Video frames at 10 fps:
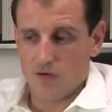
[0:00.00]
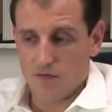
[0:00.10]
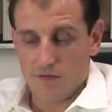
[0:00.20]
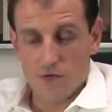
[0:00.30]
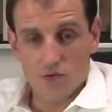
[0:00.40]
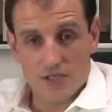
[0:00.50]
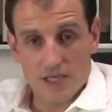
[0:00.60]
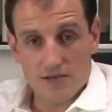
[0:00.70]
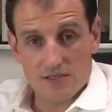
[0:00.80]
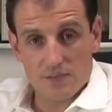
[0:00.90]
of fuel
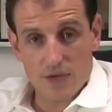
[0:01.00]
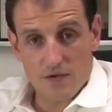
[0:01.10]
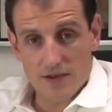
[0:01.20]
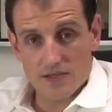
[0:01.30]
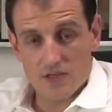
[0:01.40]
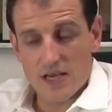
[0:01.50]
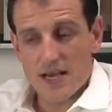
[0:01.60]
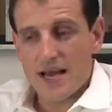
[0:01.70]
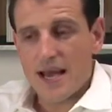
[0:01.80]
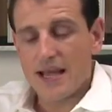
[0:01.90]
cell experience
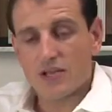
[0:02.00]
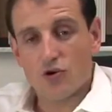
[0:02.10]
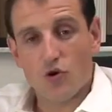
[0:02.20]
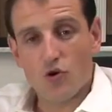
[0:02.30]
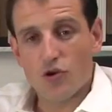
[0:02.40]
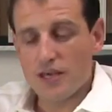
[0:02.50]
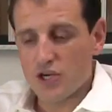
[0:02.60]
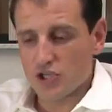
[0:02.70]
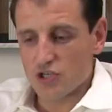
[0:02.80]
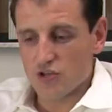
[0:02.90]
and the
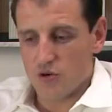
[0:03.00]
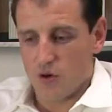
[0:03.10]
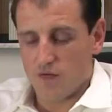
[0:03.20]
cohesion